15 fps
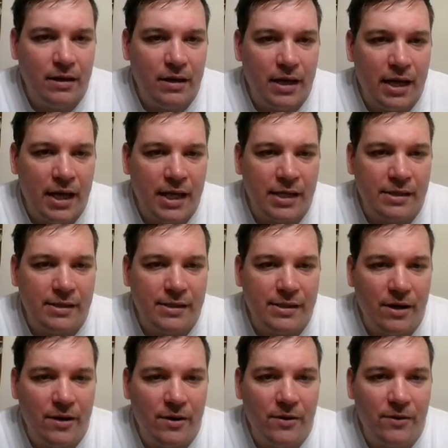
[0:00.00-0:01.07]
And
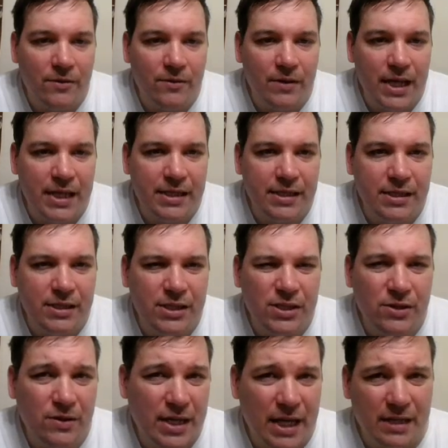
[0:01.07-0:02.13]
so it's
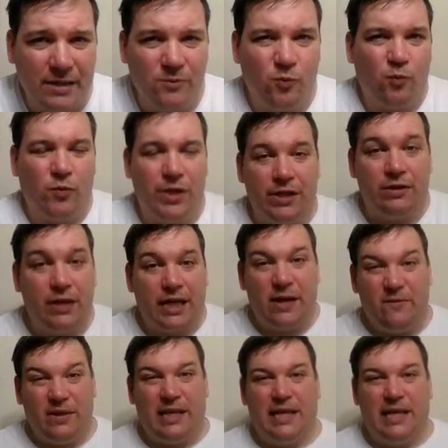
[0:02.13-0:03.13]
so that when you look at really